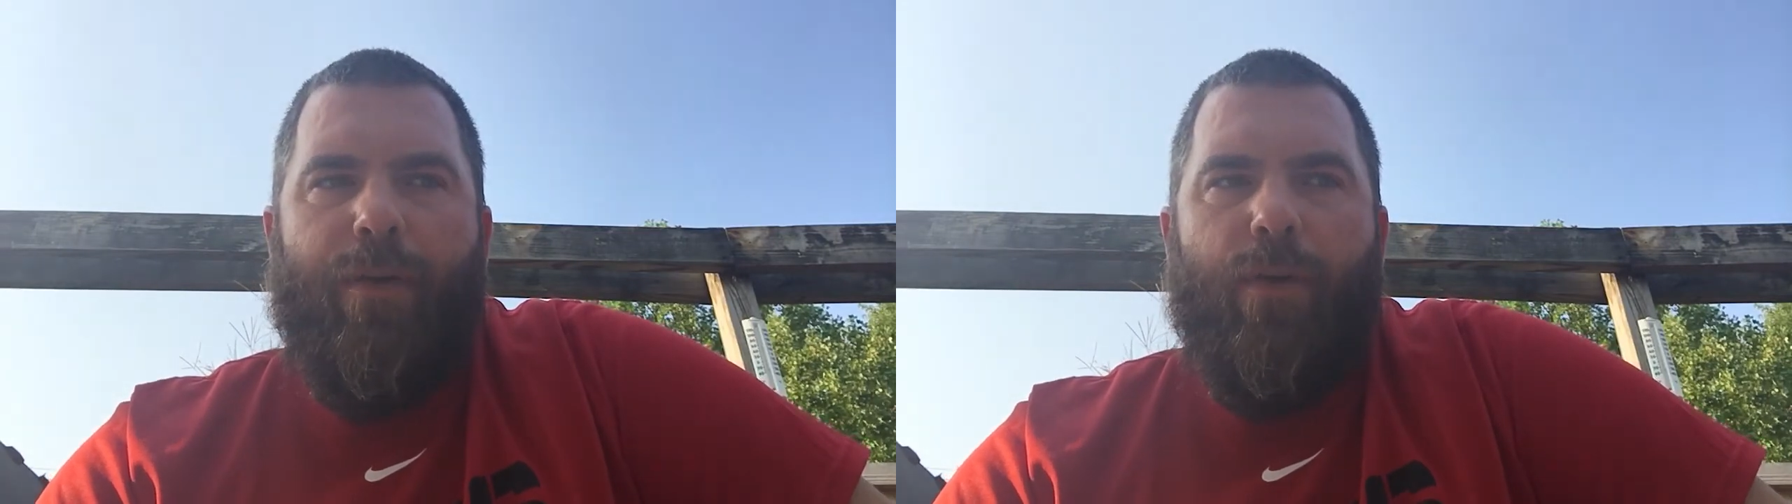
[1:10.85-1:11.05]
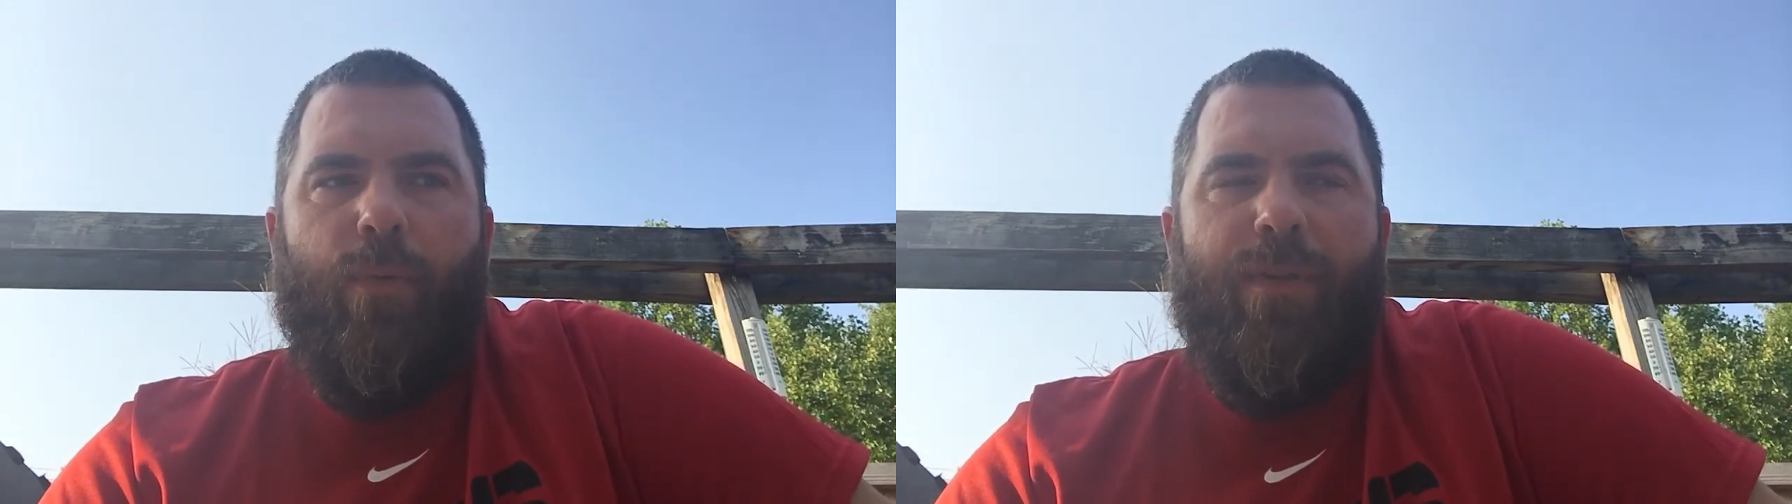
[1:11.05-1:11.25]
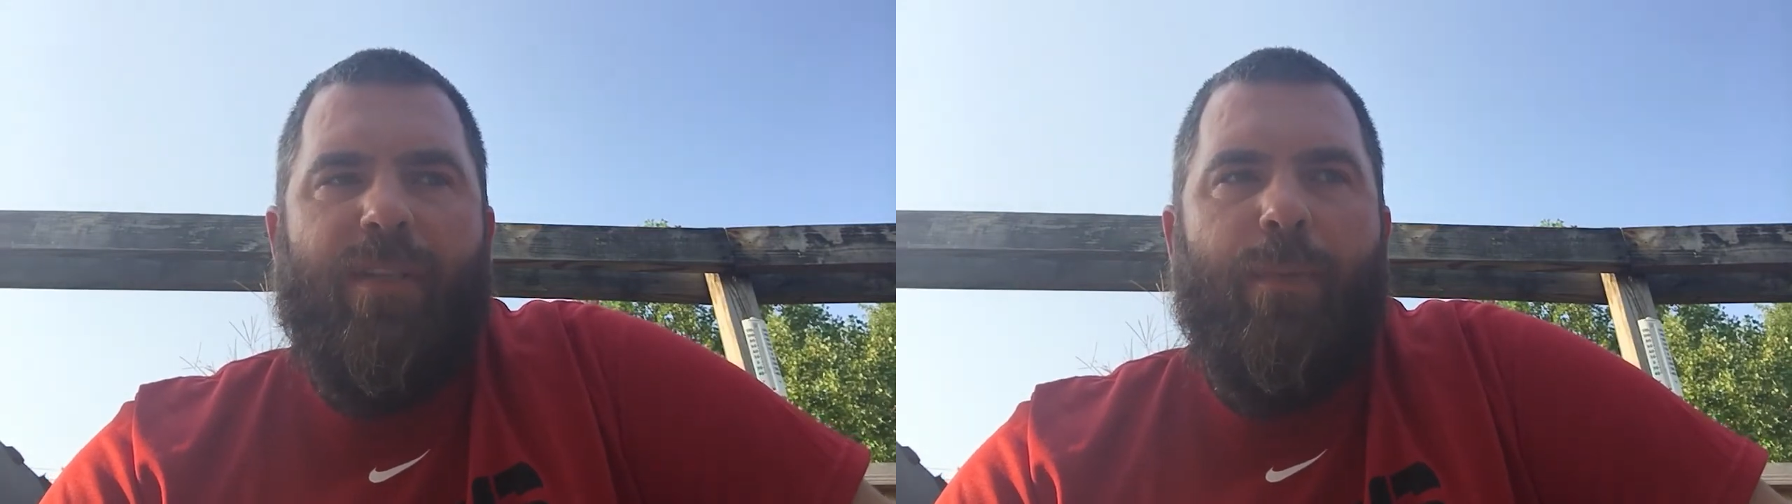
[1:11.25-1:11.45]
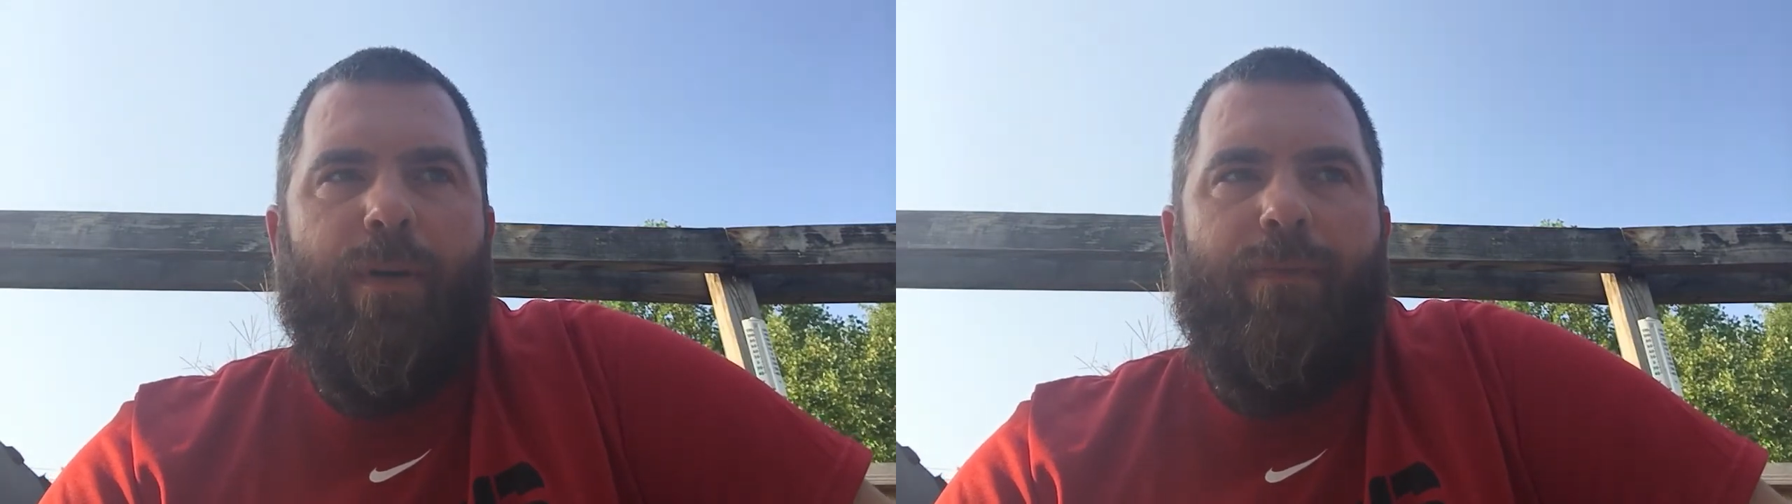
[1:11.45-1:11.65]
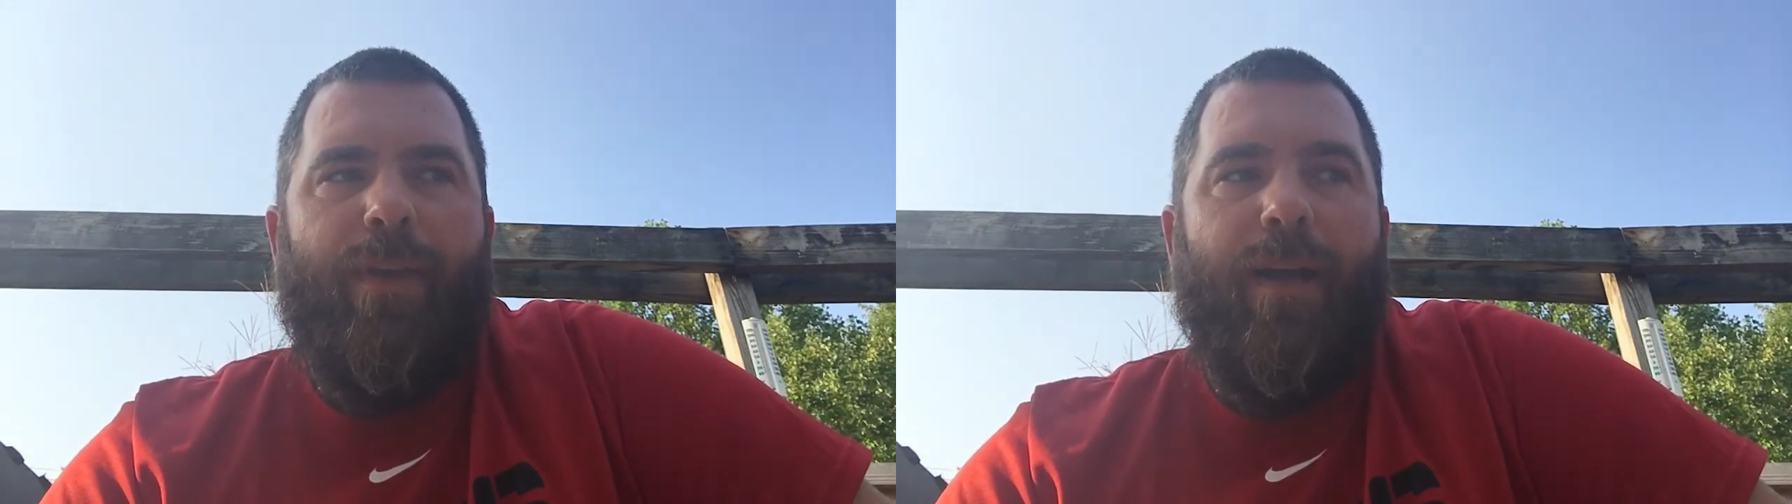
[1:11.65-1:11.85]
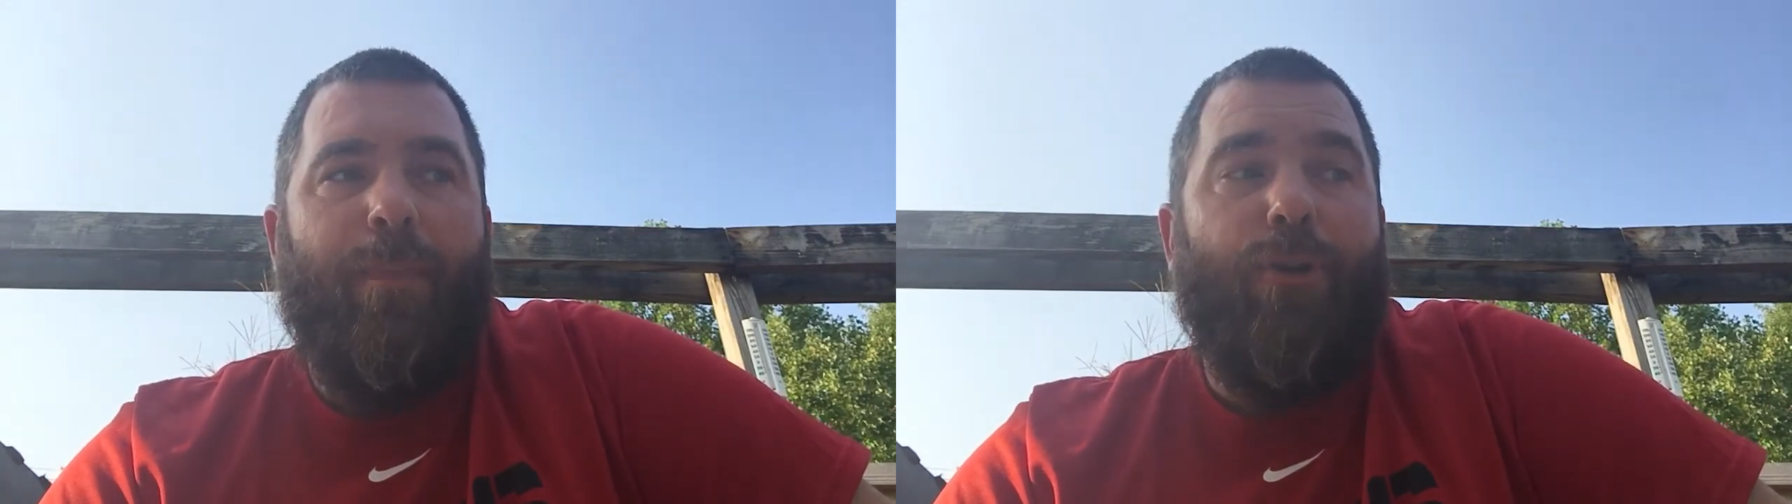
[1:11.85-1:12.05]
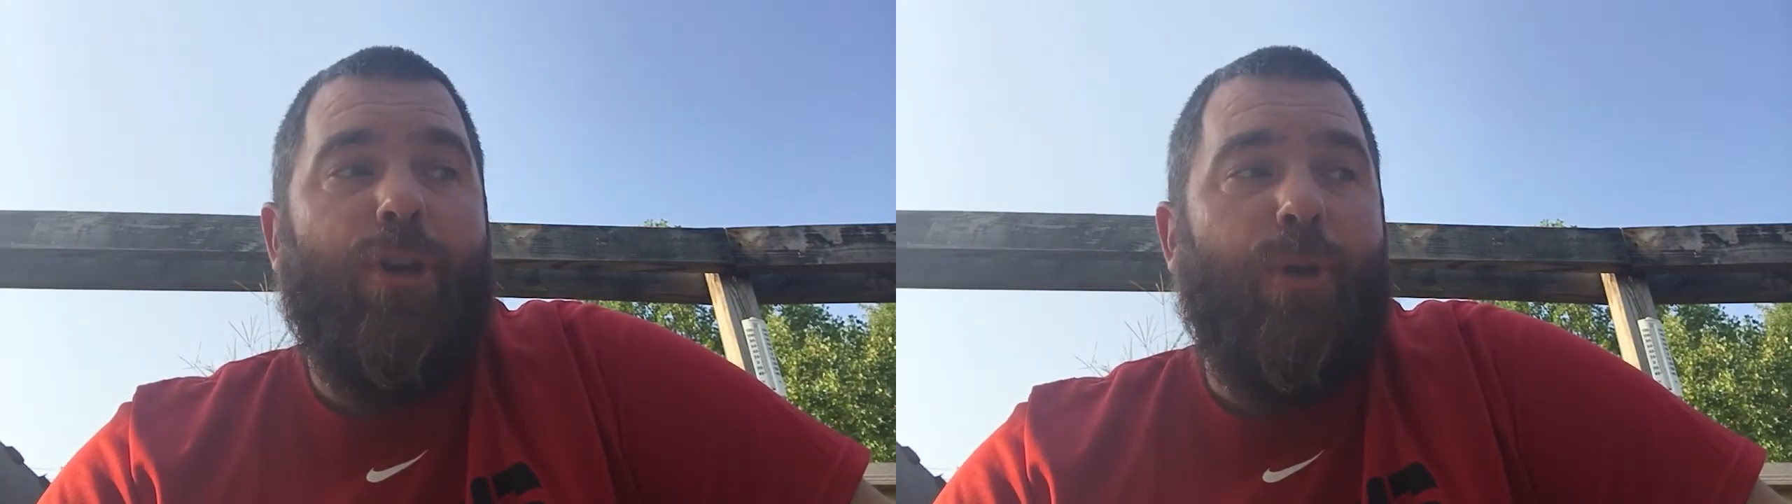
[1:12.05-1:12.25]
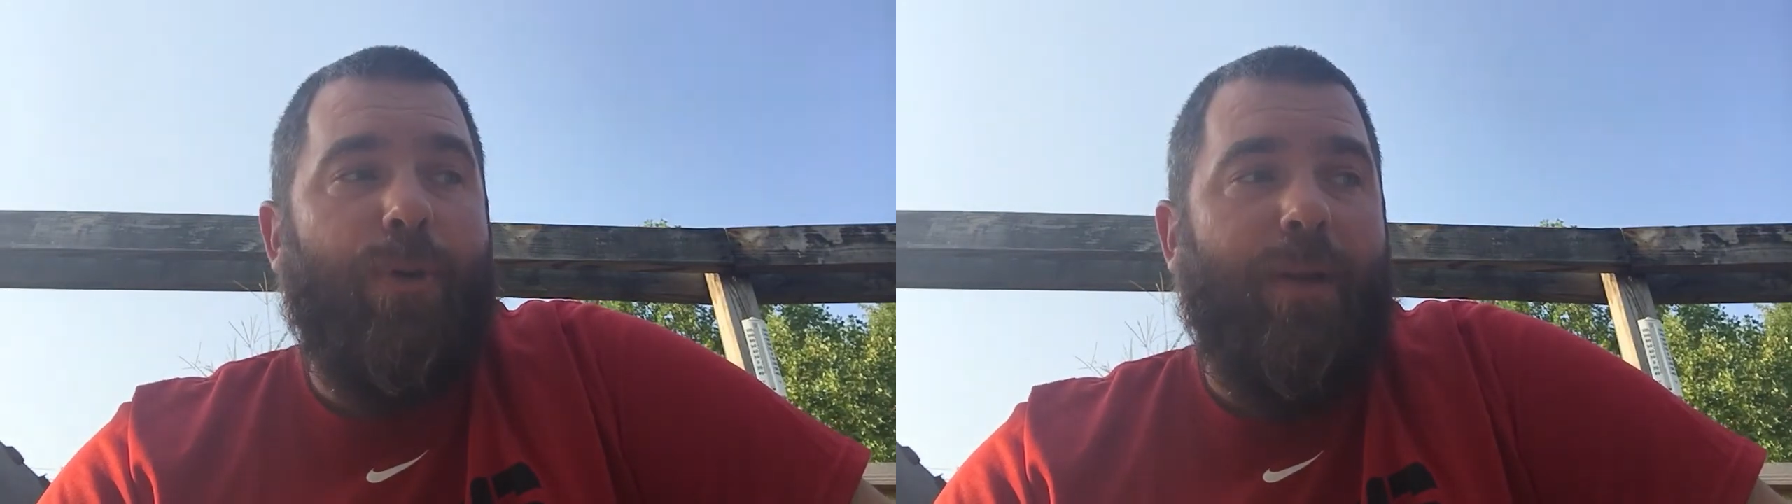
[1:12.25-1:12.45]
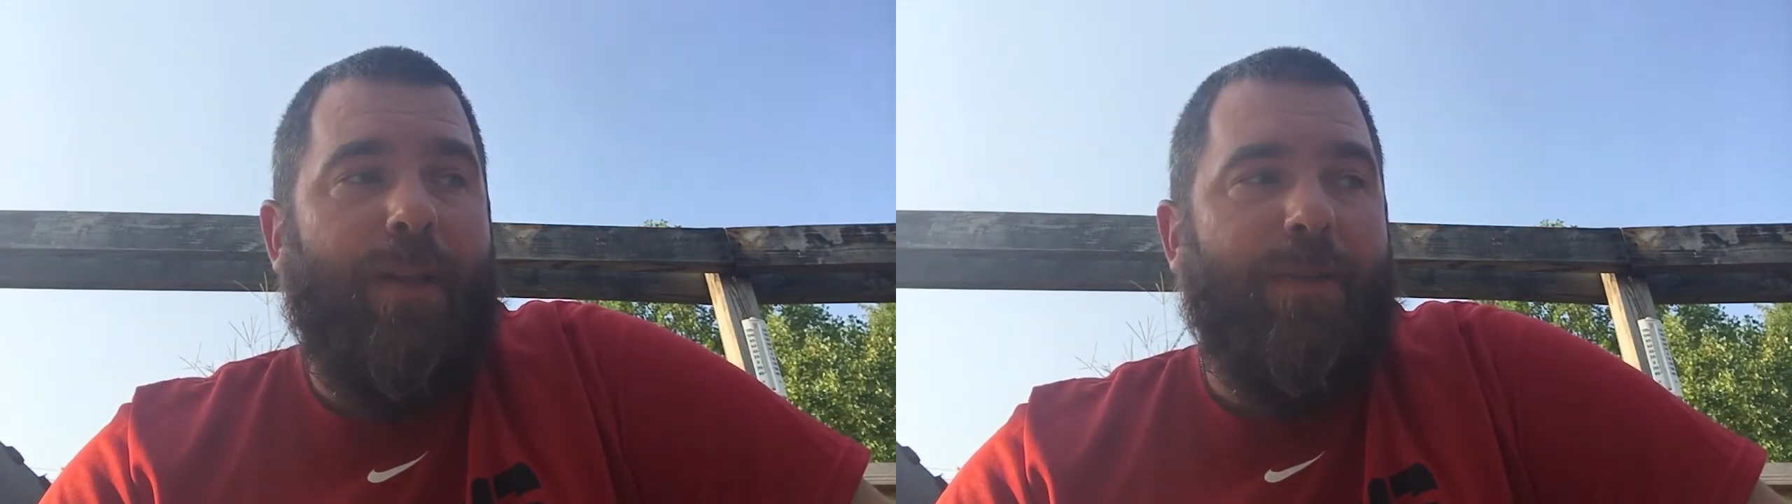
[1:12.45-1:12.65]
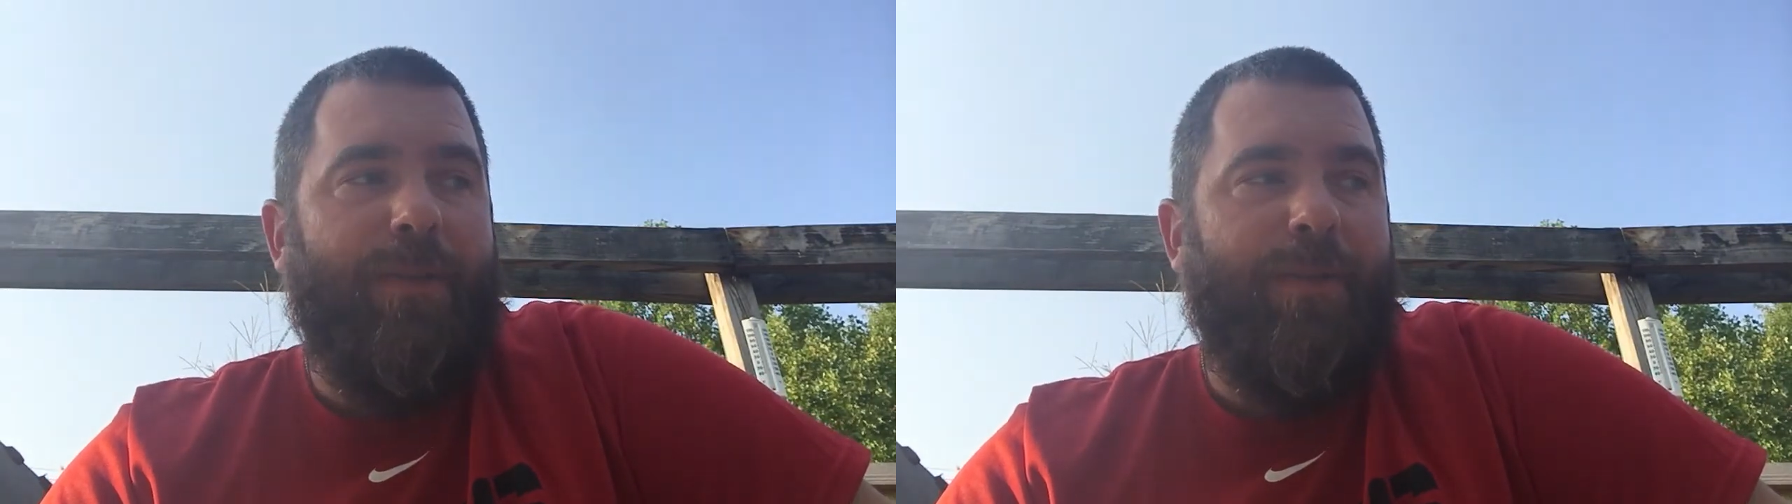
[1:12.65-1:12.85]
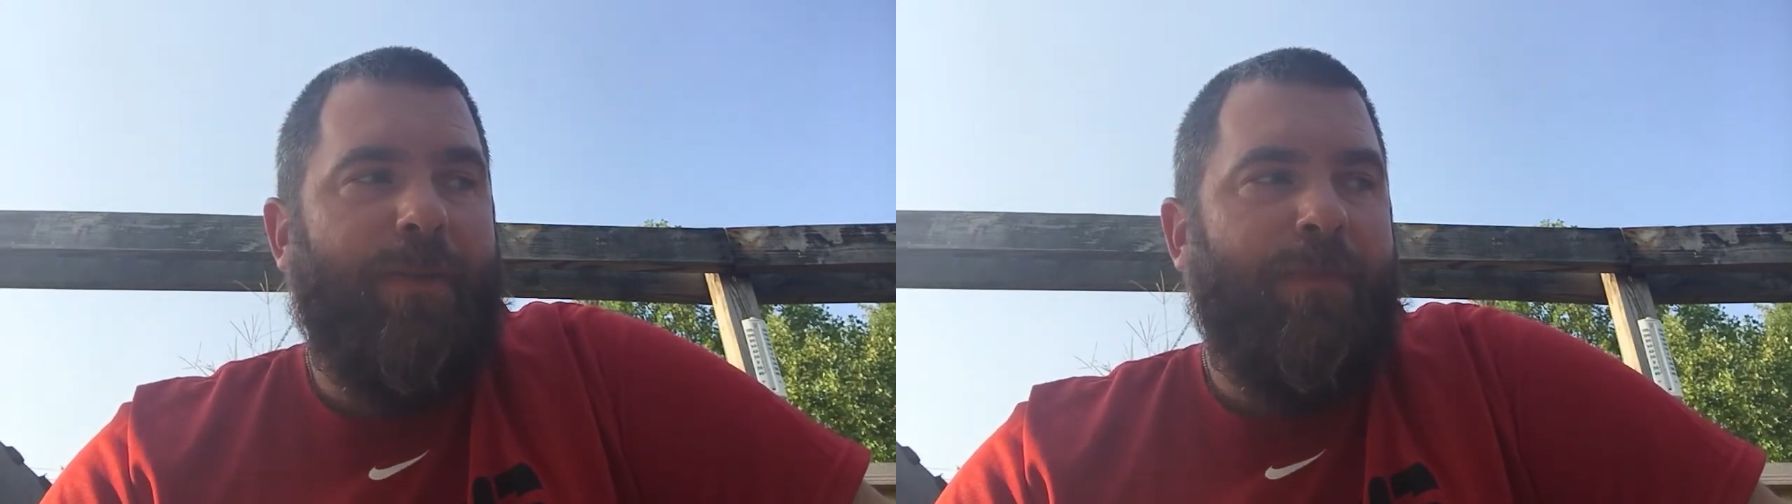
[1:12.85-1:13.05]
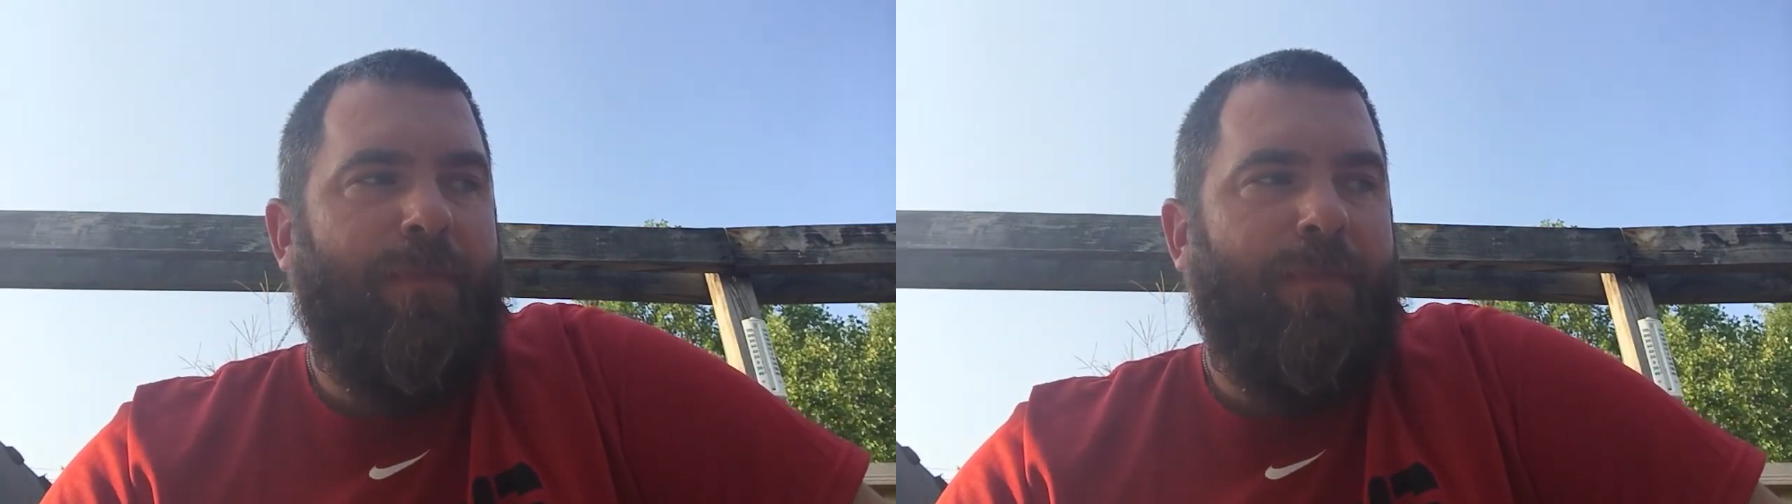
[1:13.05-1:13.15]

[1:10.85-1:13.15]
are with some of the opportunities